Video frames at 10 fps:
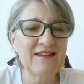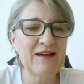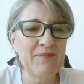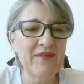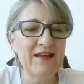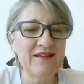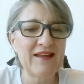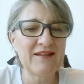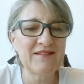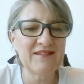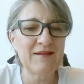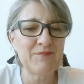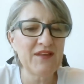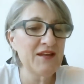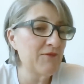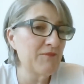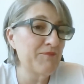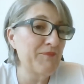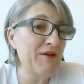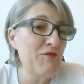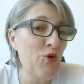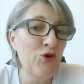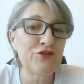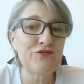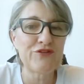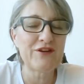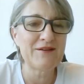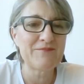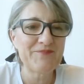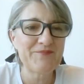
be rewarded for it.